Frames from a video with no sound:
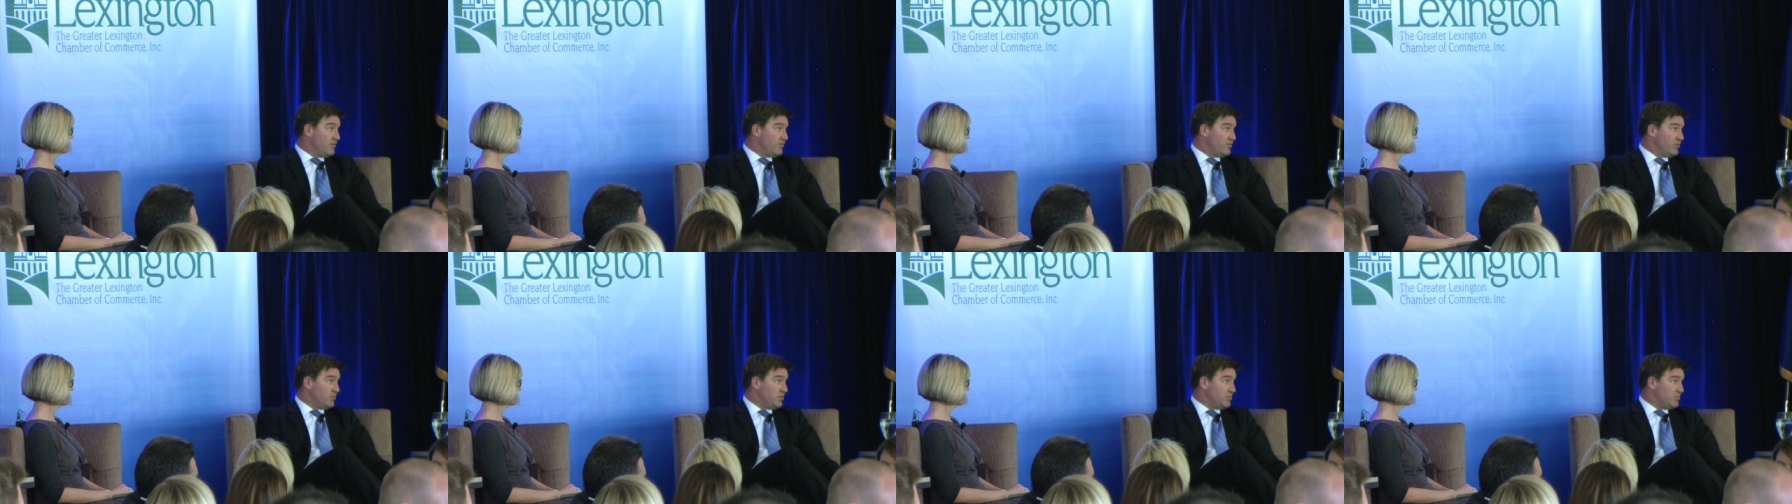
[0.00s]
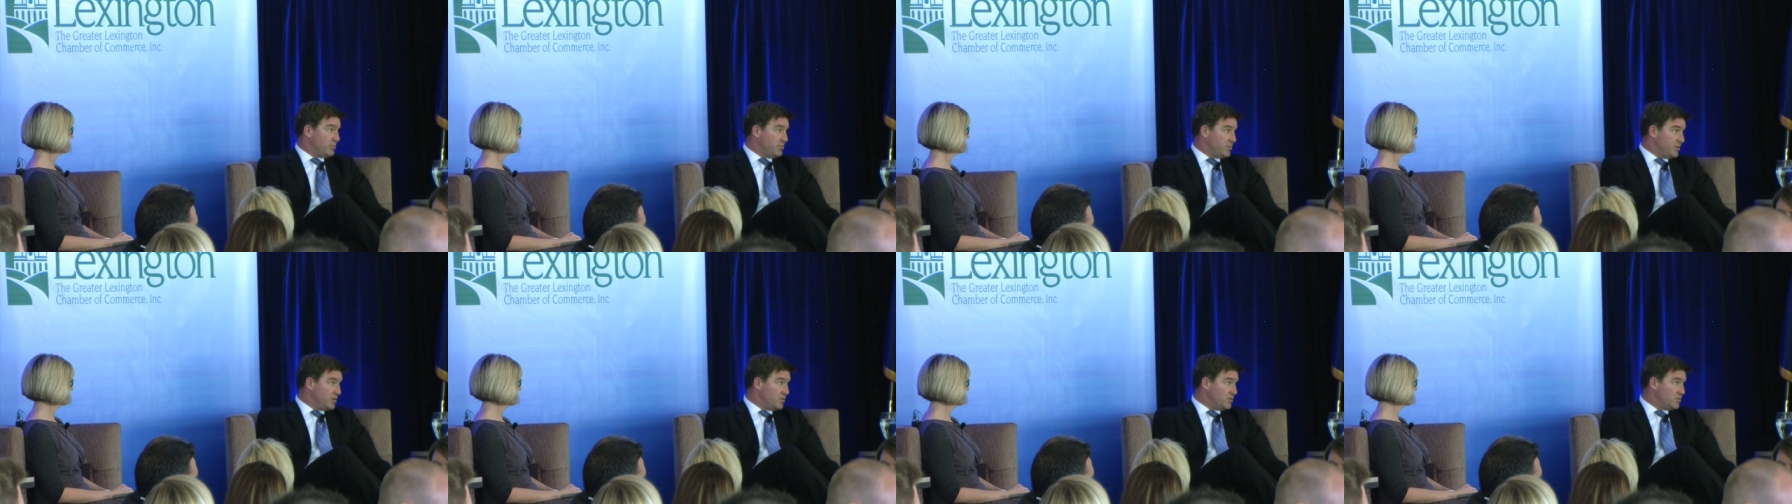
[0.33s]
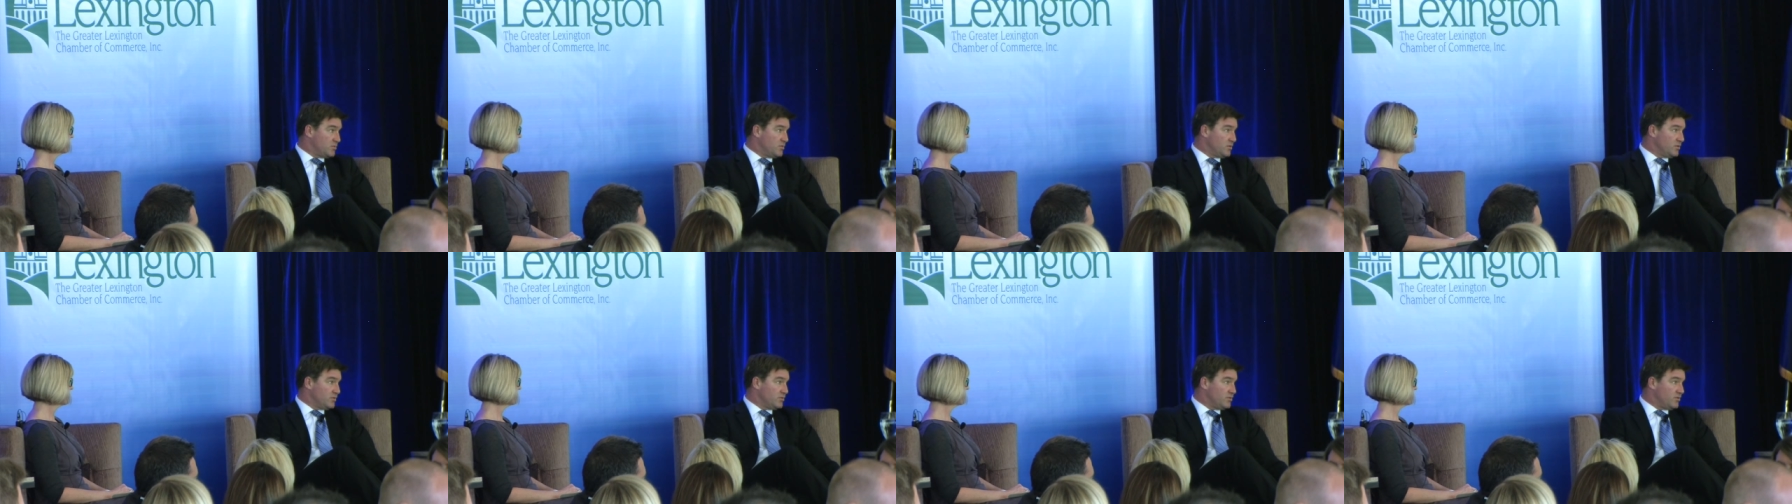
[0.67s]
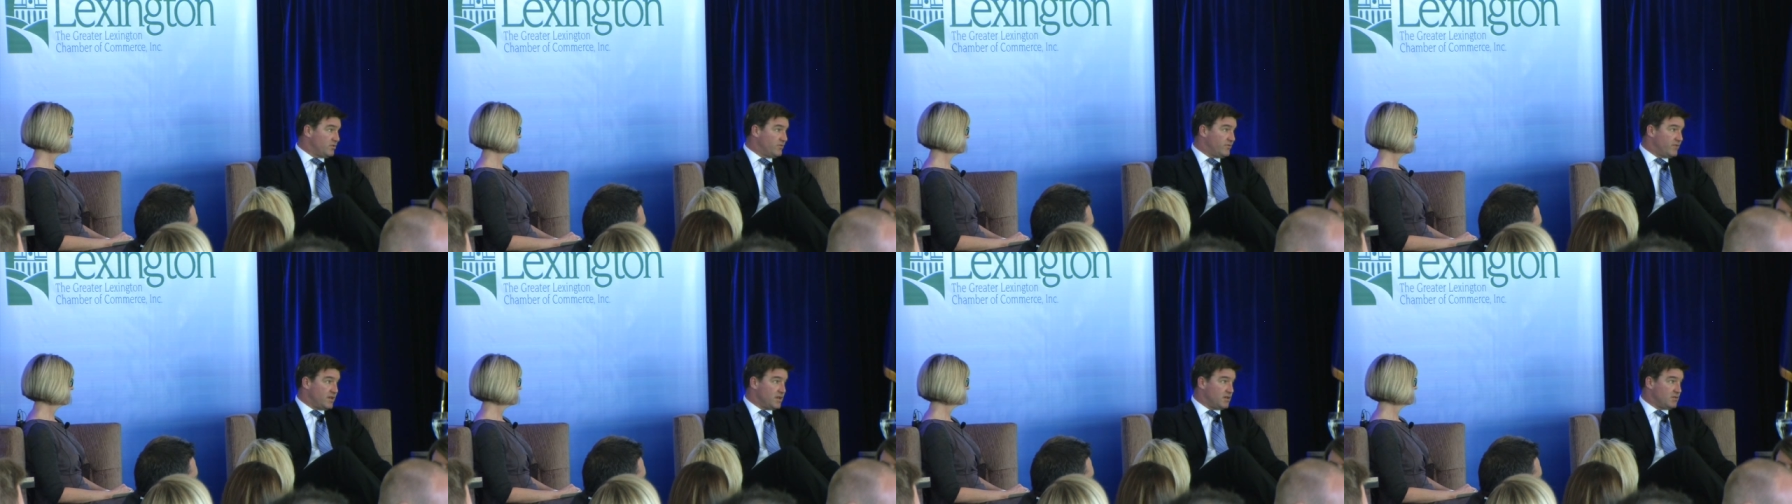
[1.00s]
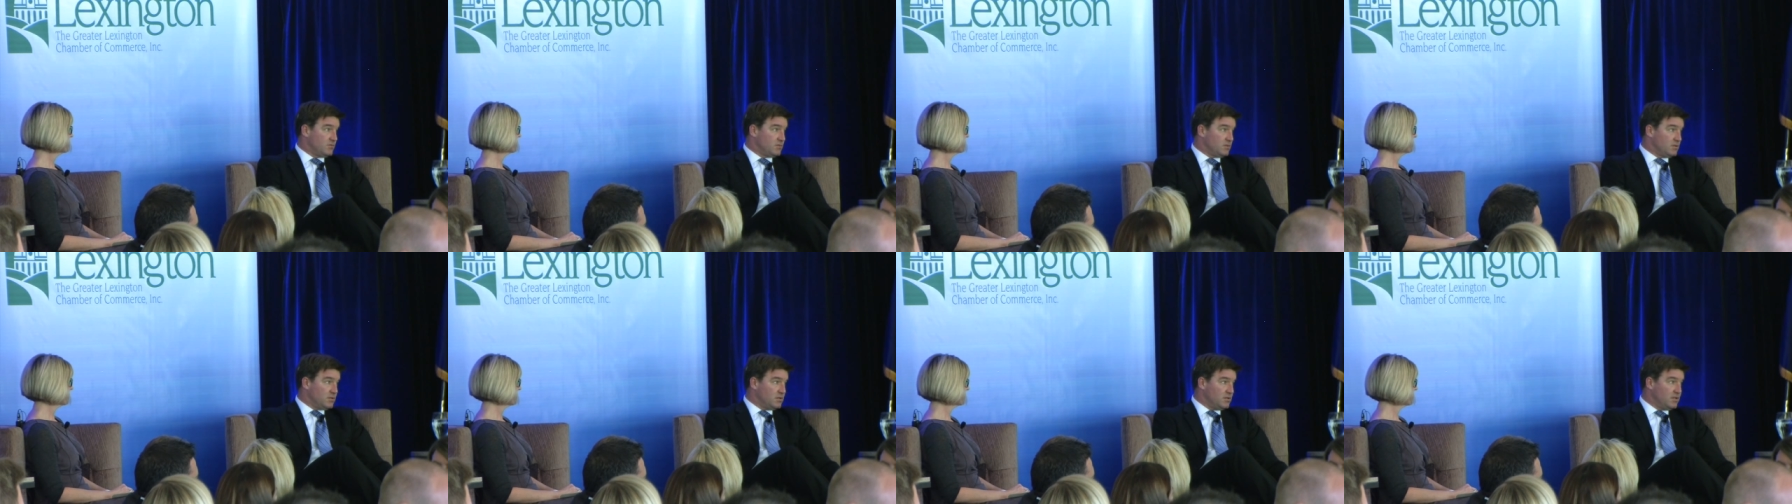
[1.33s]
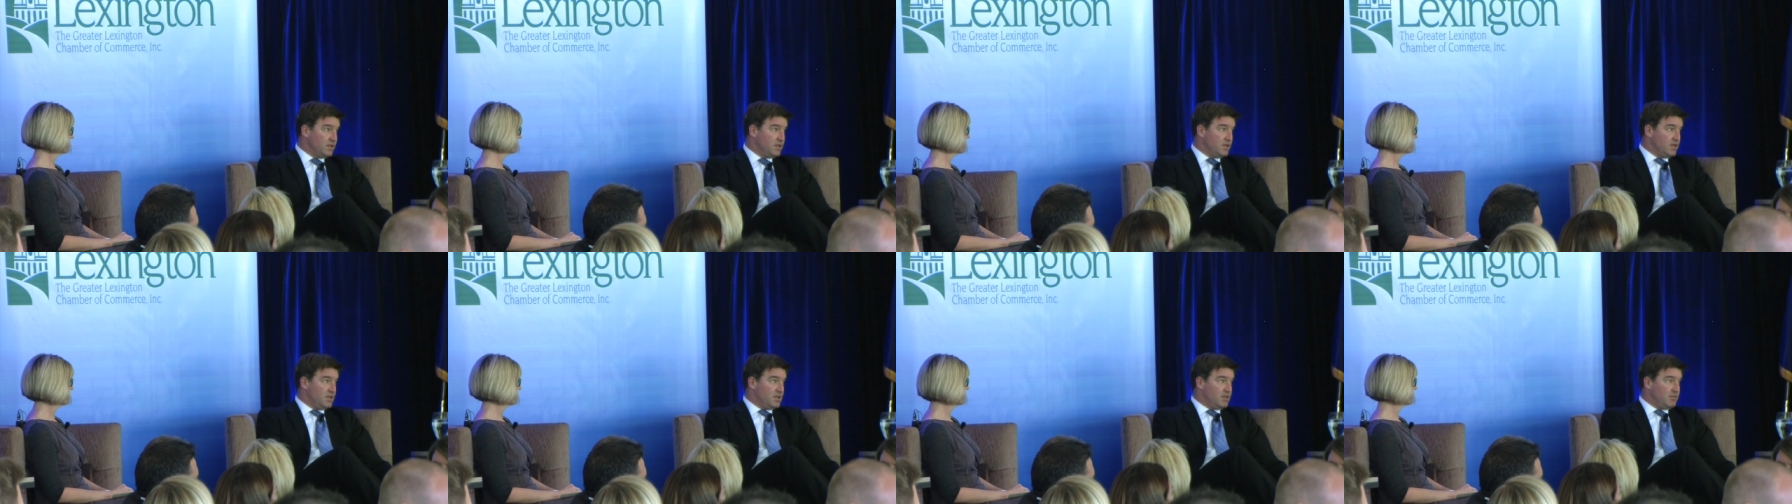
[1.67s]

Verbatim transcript: from the proposed rule to the final rule.